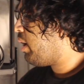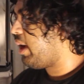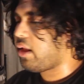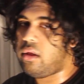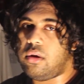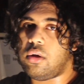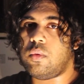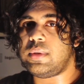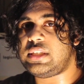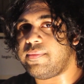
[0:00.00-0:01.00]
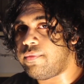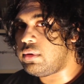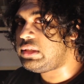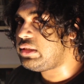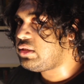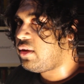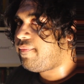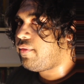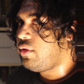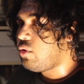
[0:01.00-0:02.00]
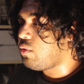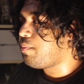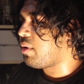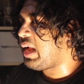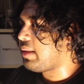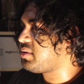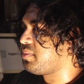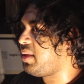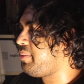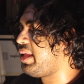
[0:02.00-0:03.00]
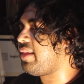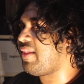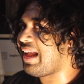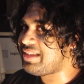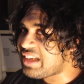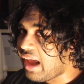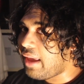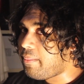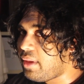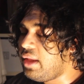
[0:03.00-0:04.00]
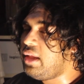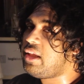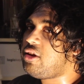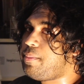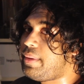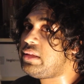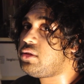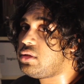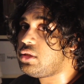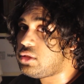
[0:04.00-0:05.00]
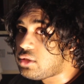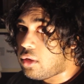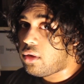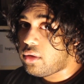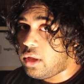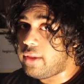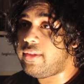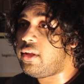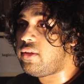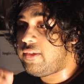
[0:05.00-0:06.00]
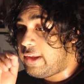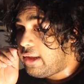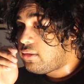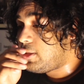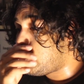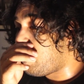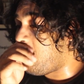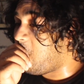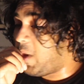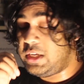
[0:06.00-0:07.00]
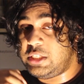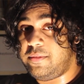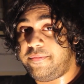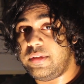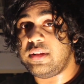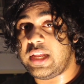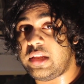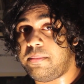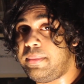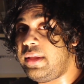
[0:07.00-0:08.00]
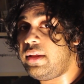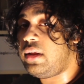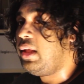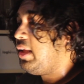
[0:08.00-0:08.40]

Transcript: How do you know which voice is good for you? Perhaps maybe at that time. It depends on the song, the sounds, what you feel like being